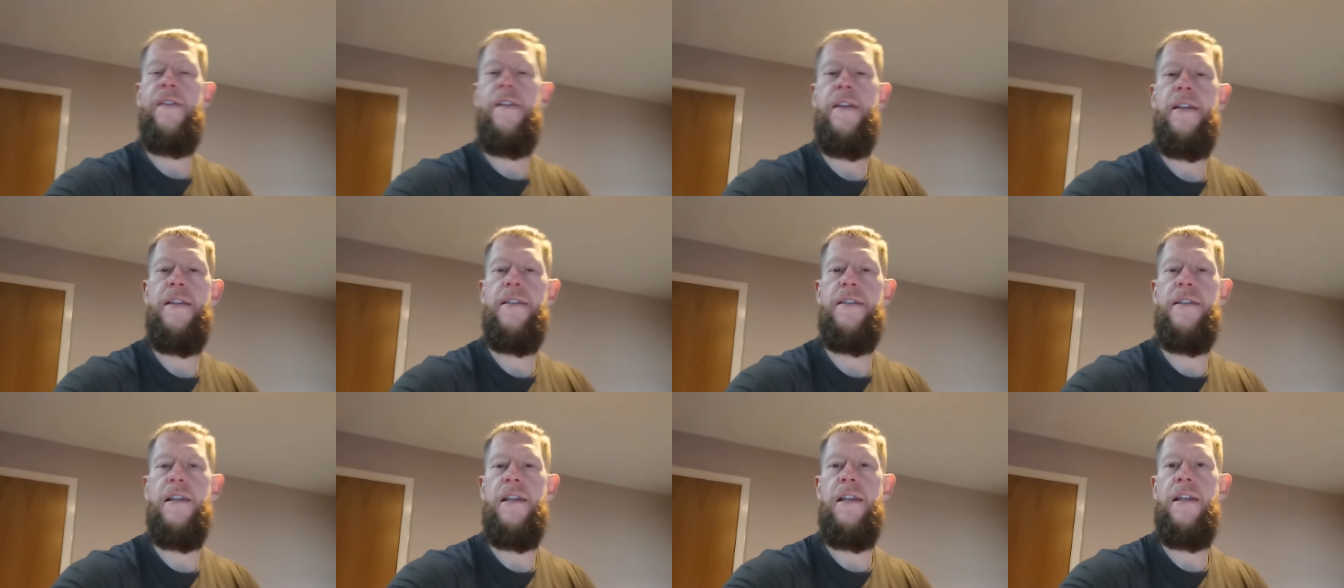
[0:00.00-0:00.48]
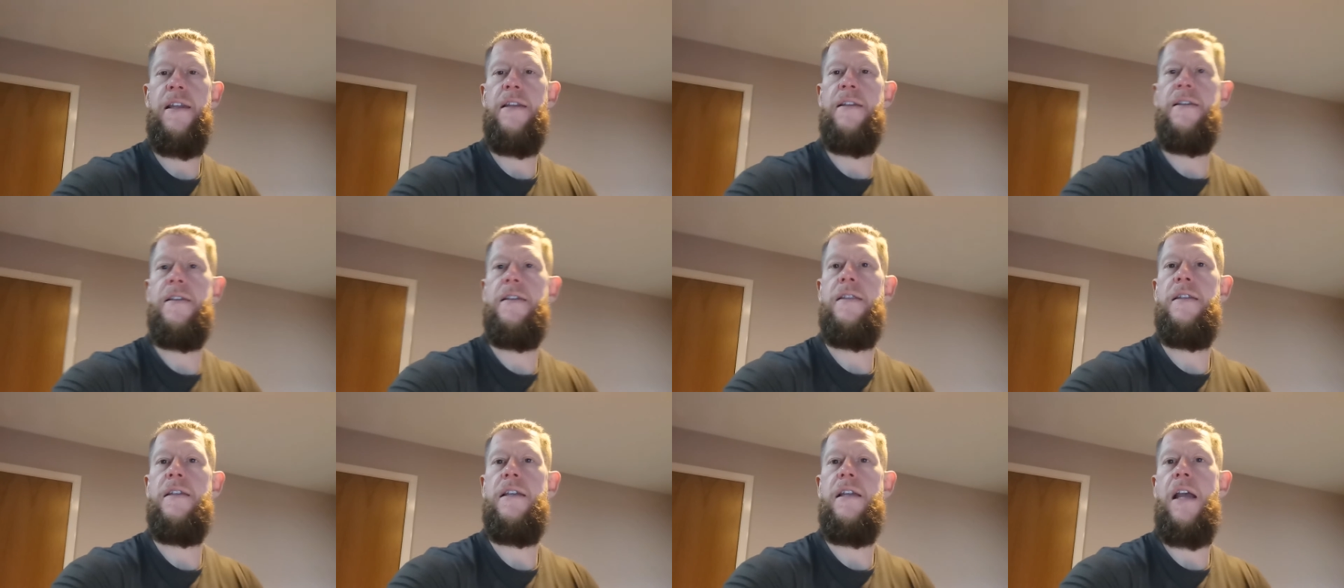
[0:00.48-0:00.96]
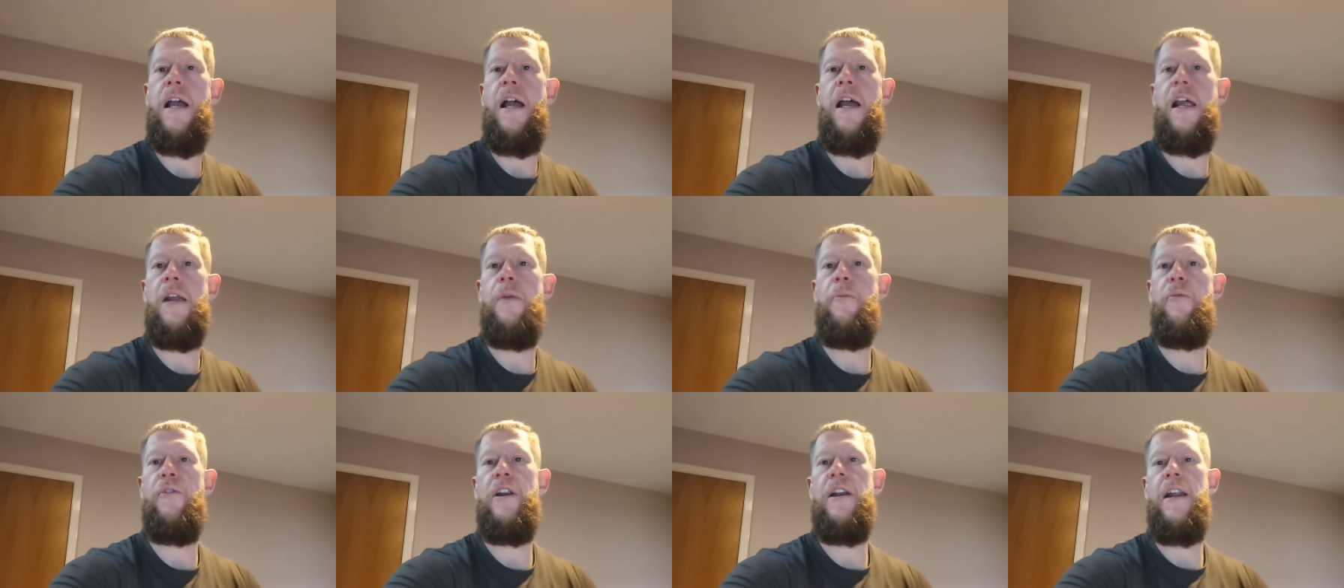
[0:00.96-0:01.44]
This is the
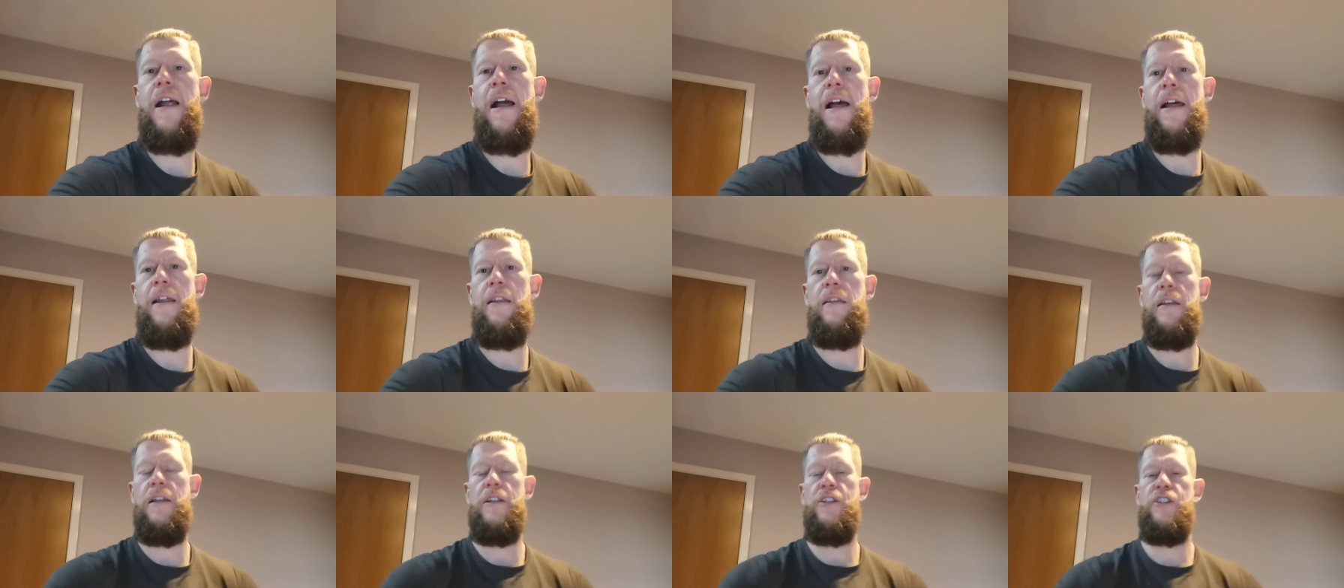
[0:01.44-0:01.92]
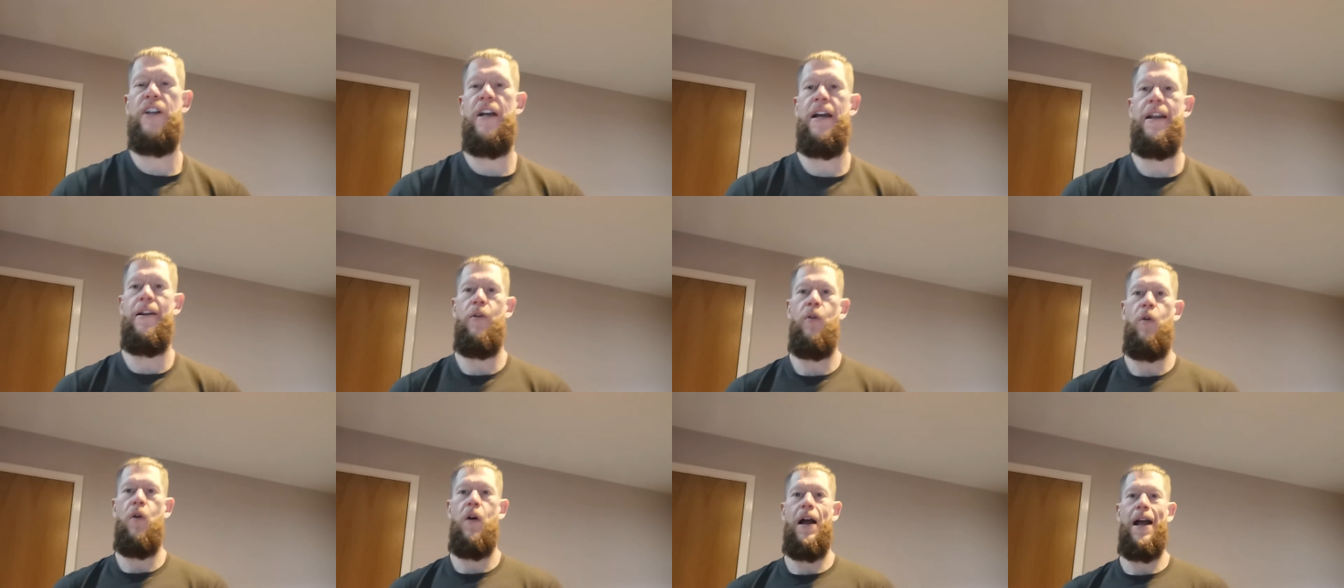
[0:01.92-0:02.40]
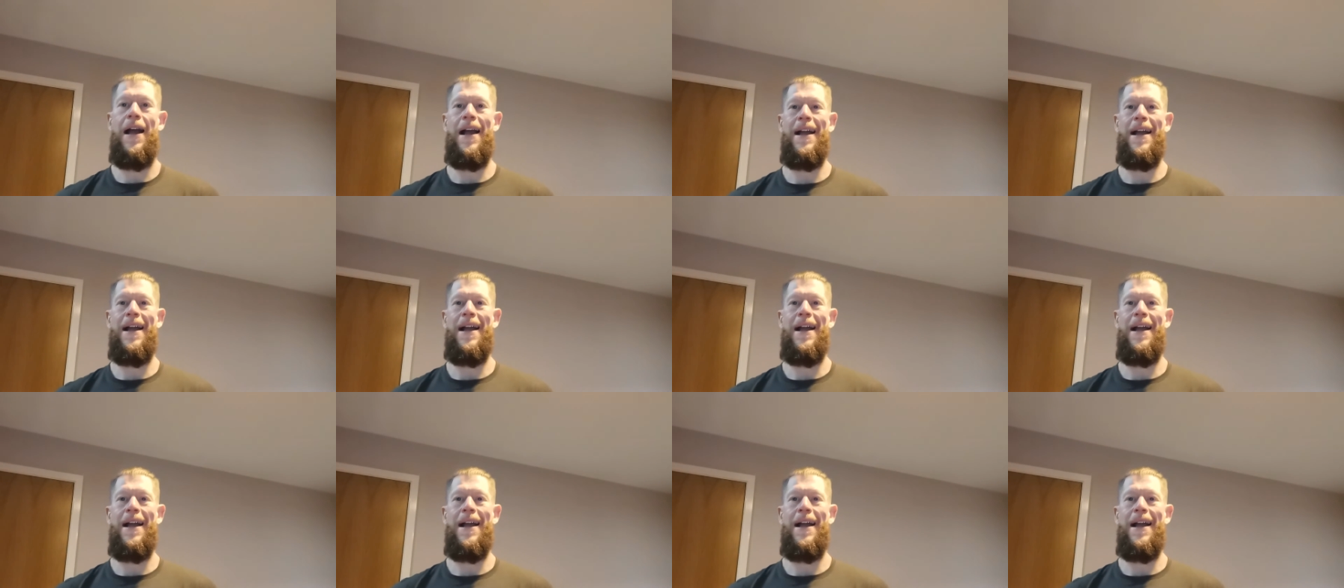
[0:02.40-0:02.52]
Hybrid Athlete channel,